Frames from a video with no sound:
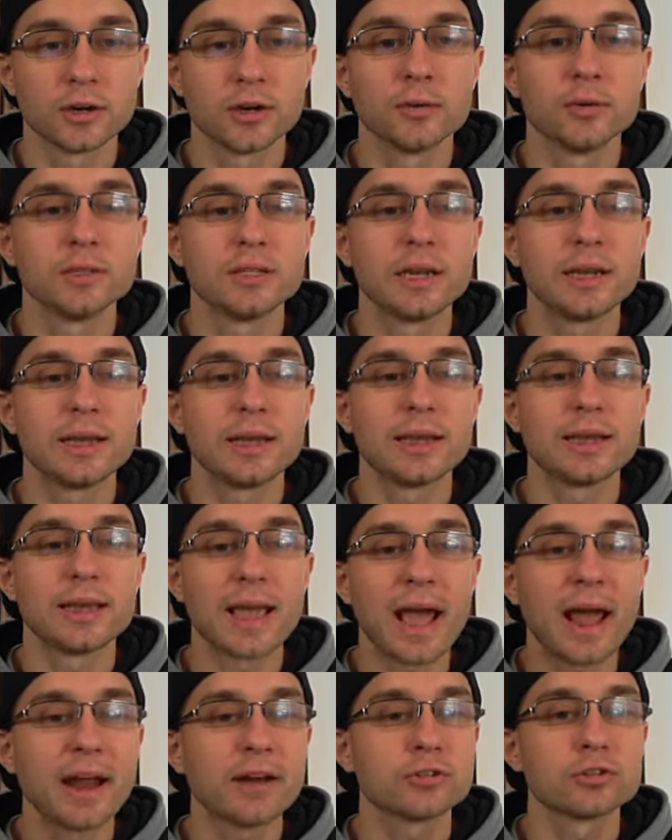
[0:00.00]
It would take a
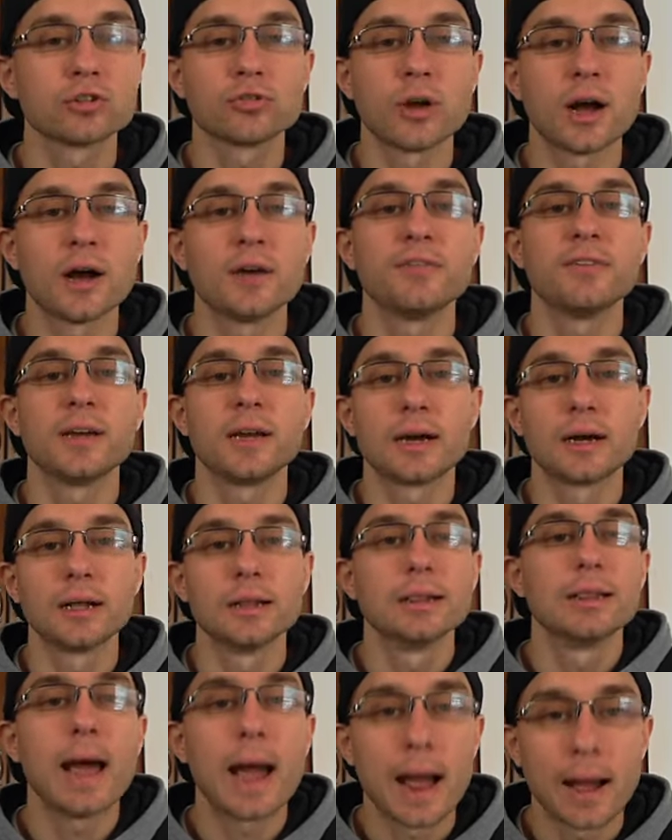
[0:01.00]
catastrophic
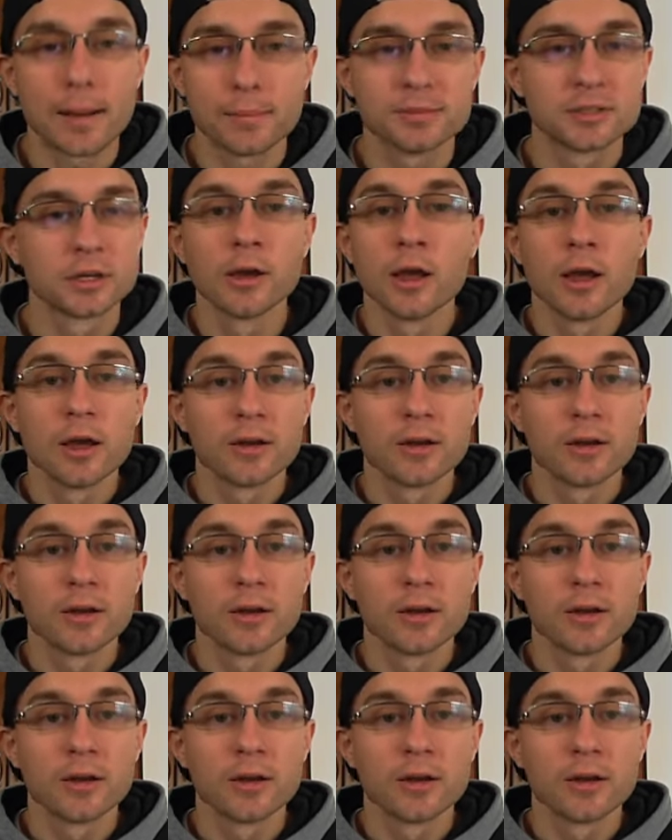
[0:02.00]
collapse